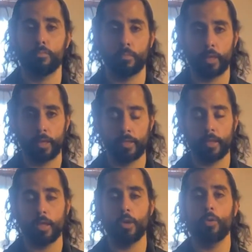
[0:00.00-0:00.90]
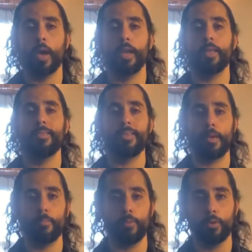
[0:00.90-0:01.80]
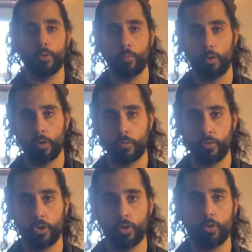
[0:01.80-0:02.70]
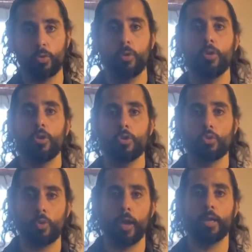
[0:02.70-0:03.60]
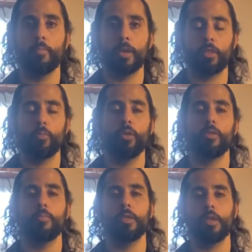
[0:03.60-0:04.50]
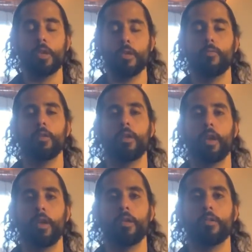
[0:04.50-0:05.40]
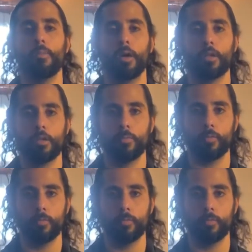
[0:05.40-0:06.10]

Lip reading: And continue at a tempo that works for you, trying to make the rhythm as even as possible.